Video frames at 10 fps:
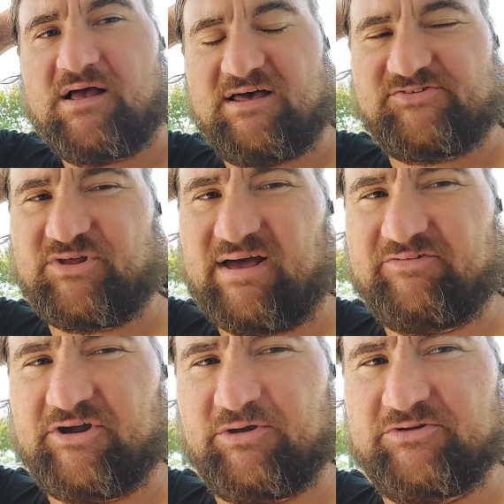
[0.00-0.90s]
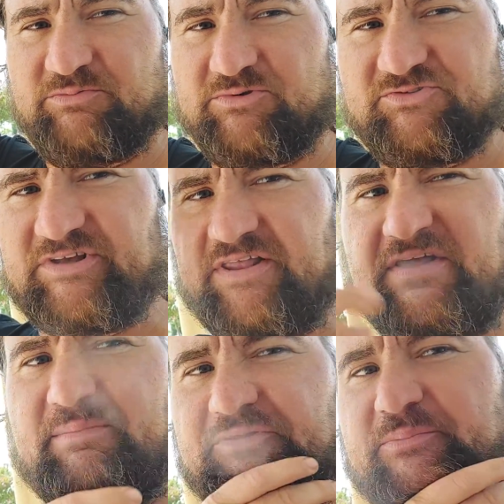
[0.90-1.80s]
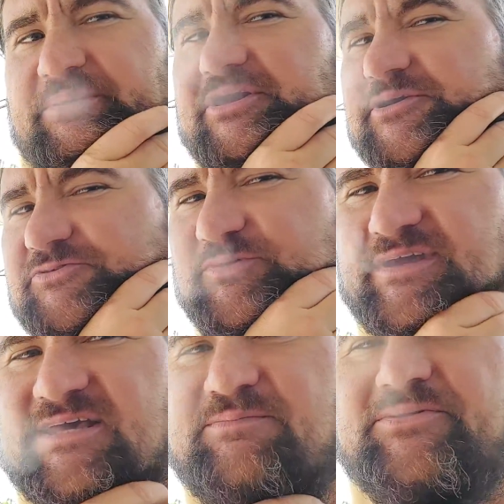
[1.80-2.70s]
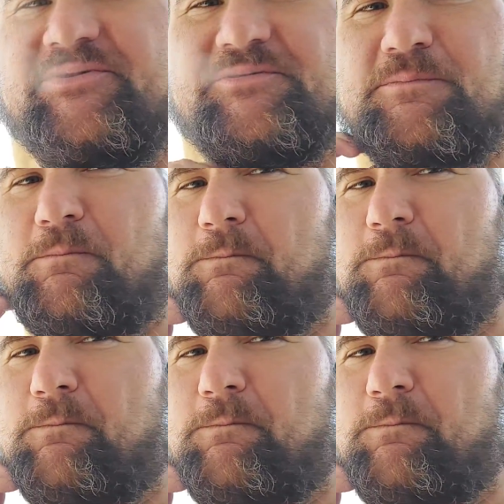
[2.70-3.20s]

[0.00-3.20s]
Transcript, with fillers: I still haven't heard anyone say anything about the beard. Do I keep it or